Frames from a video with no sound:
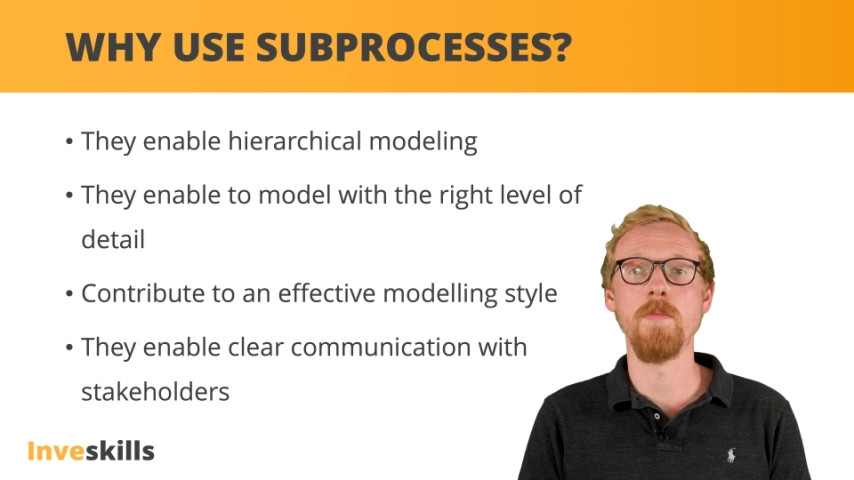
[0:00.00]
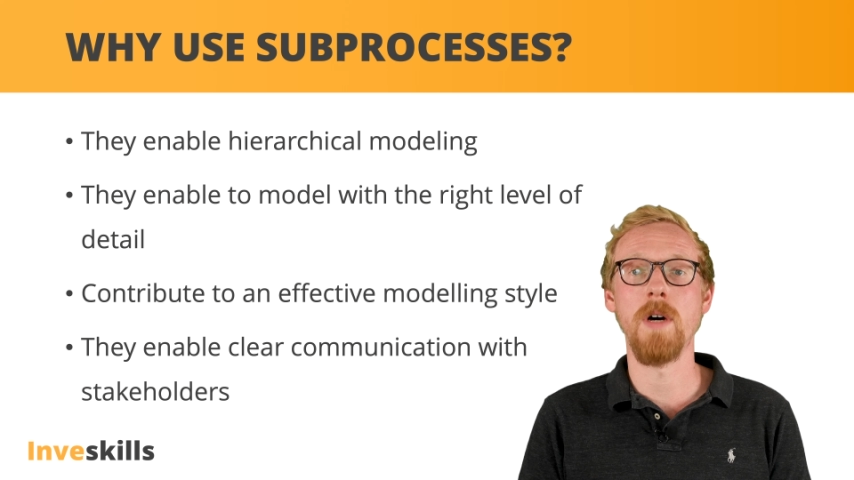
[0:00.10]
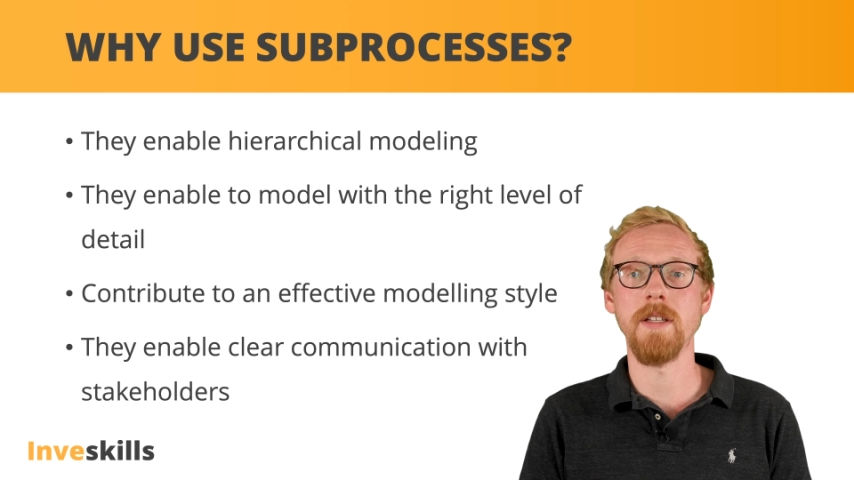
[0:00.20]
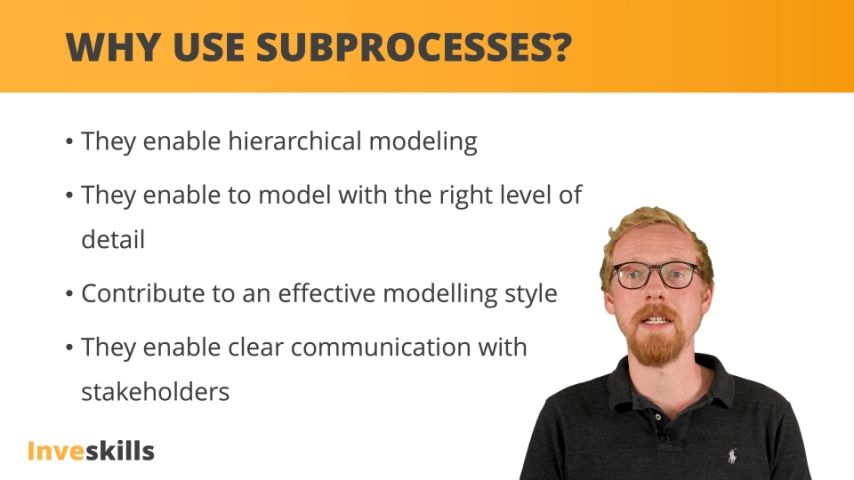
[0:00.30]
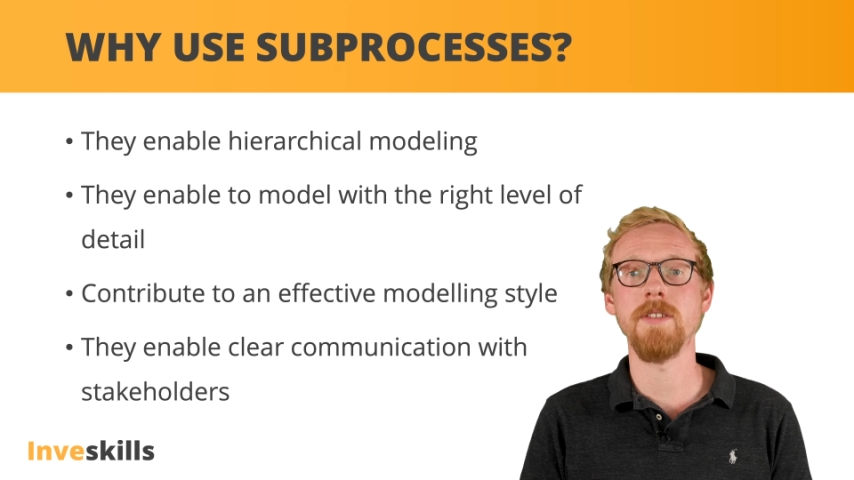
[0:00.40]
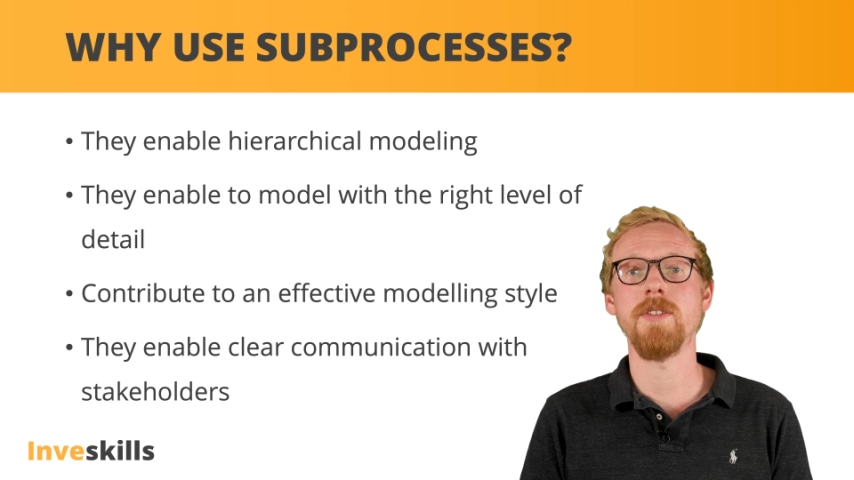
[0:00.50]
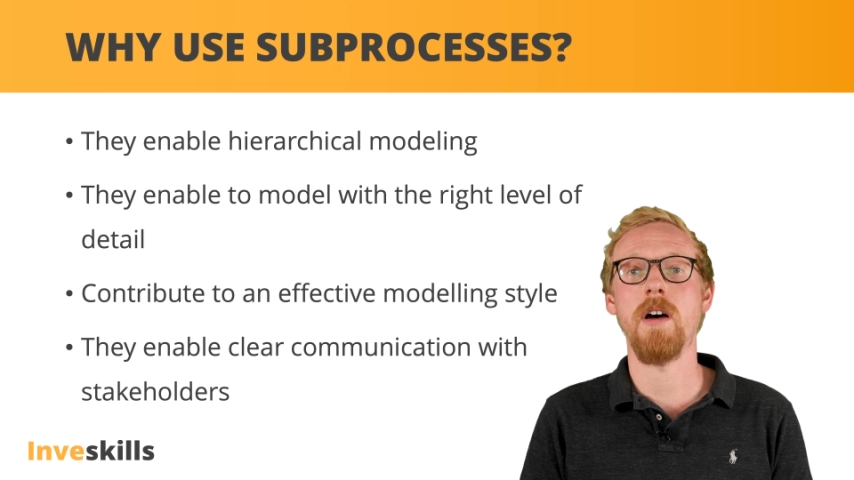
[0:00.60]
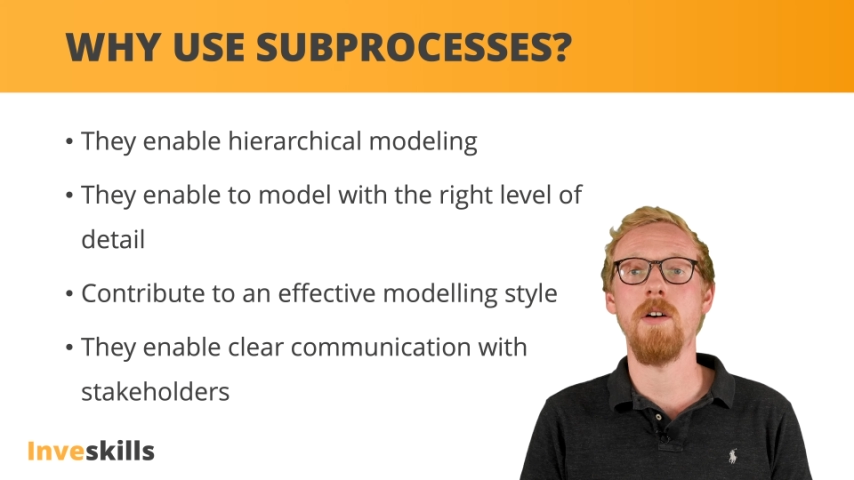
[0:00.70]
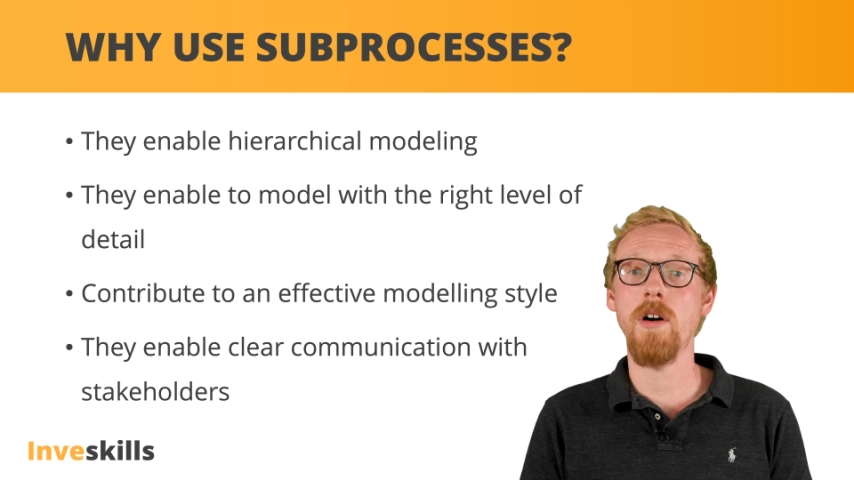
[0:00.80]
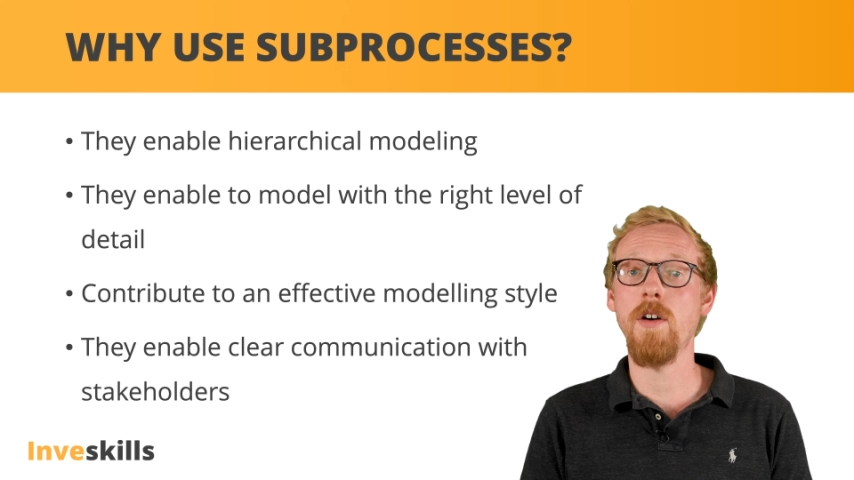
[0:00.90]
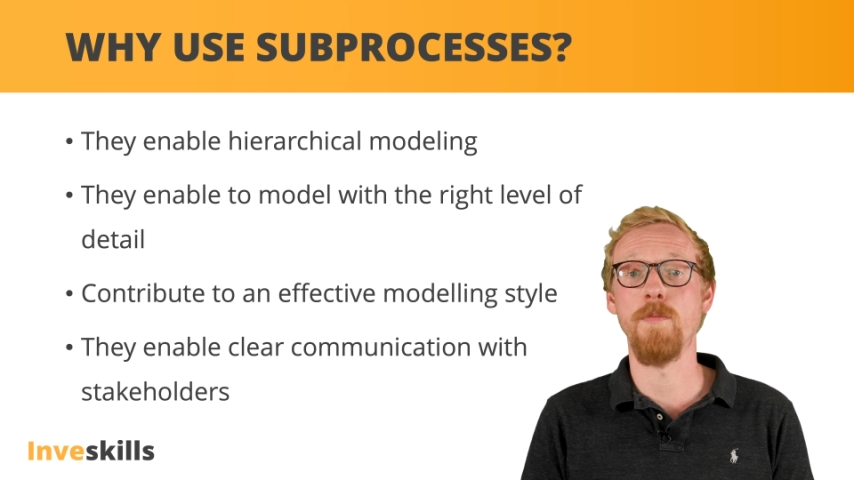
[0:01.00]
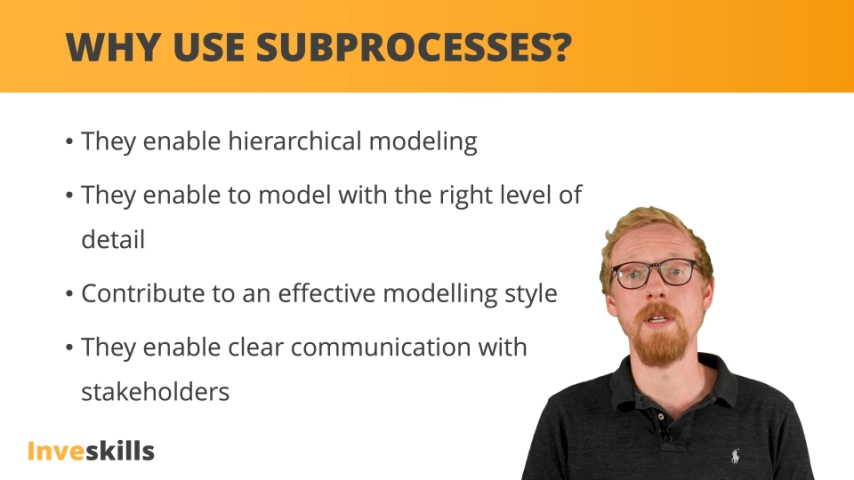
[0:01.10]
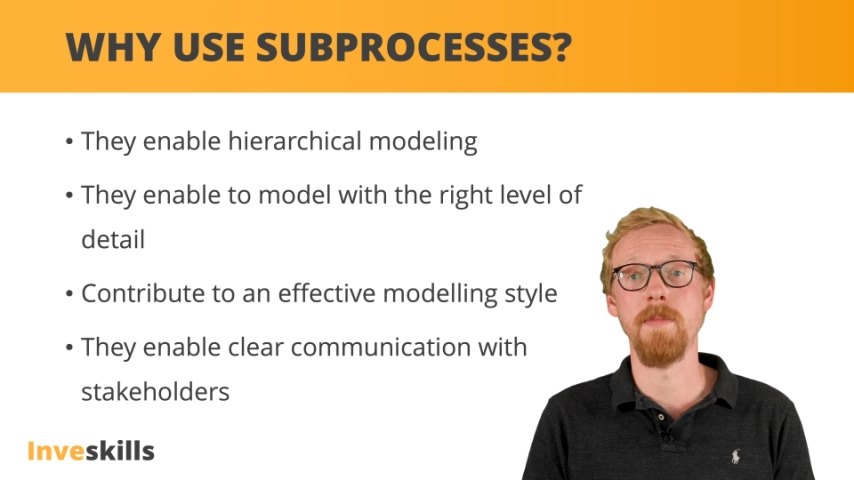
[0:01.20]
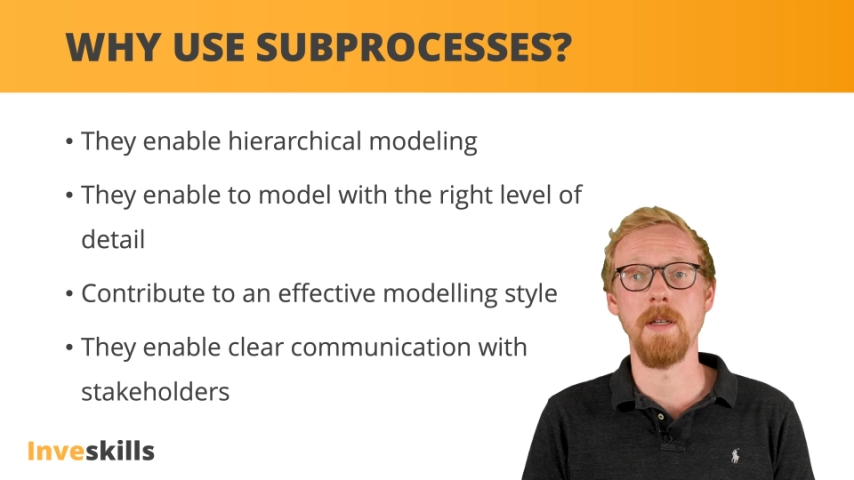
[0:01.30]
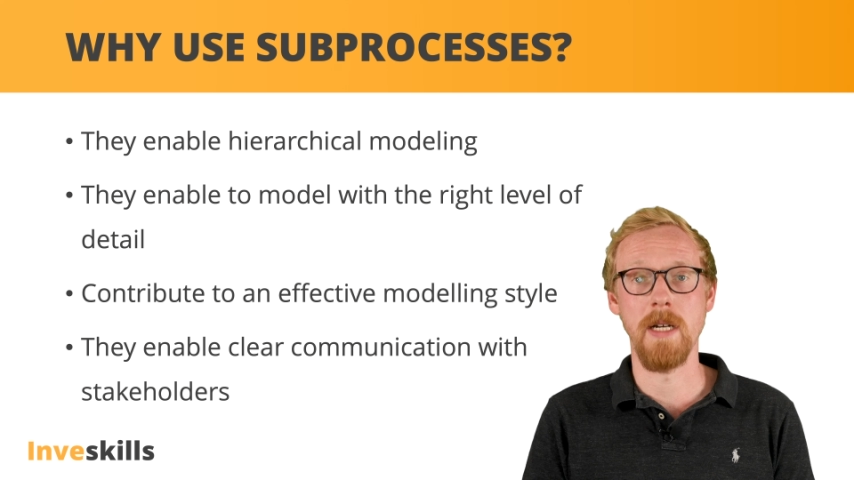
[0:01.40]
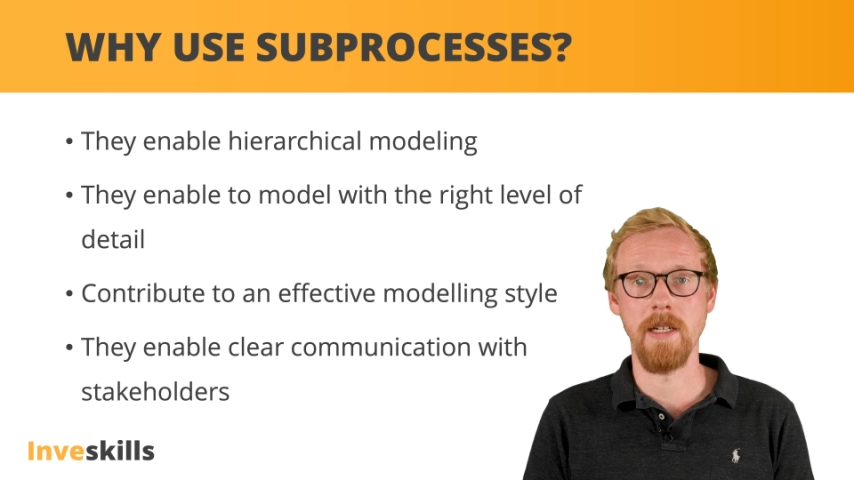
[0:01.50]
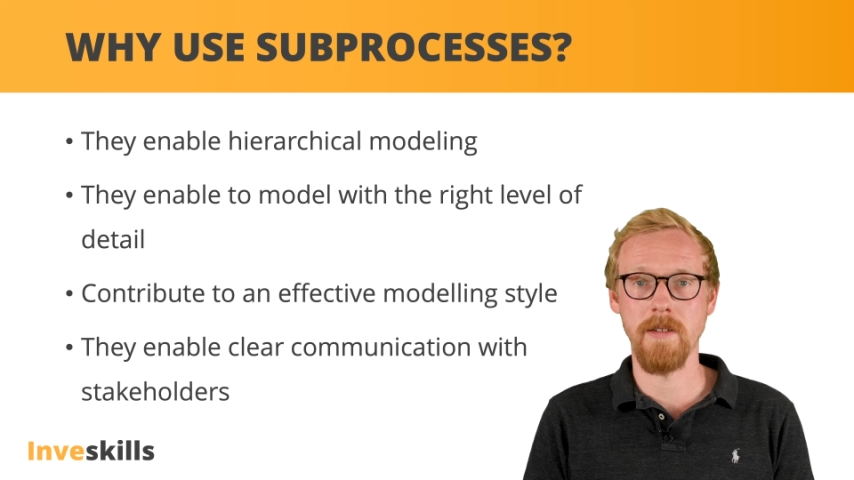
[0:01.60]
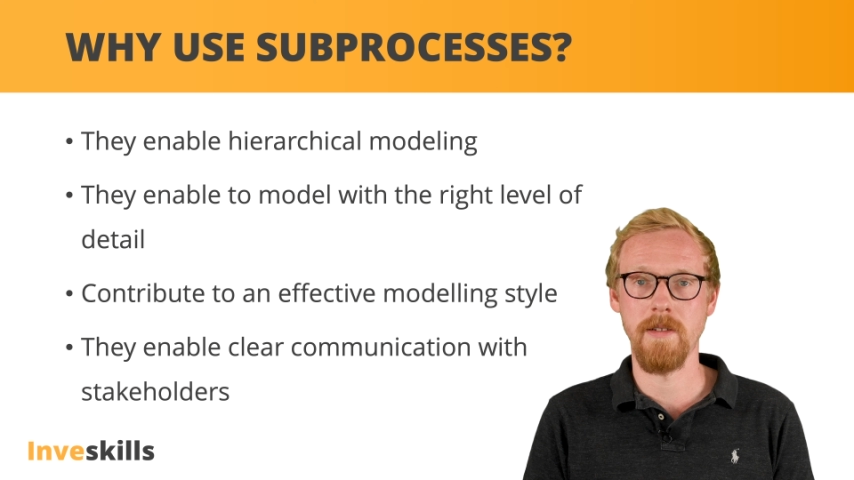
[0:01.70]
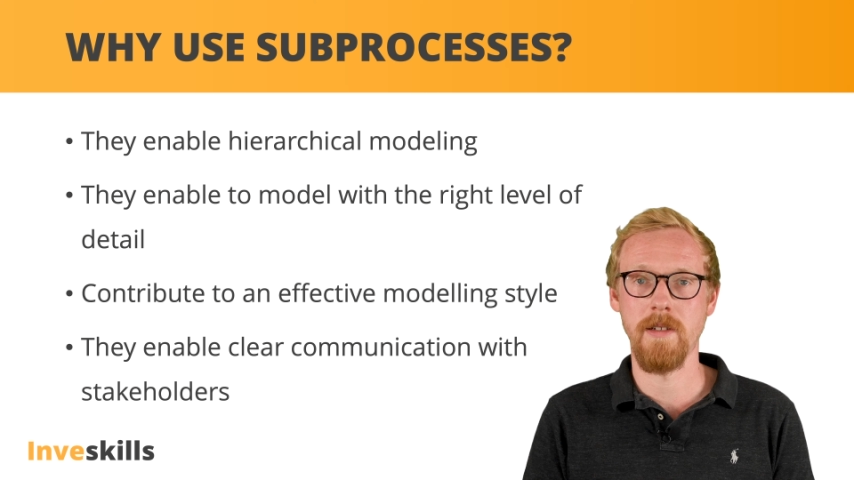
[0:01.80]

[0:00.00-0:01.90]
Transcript: modeling style of BPMN.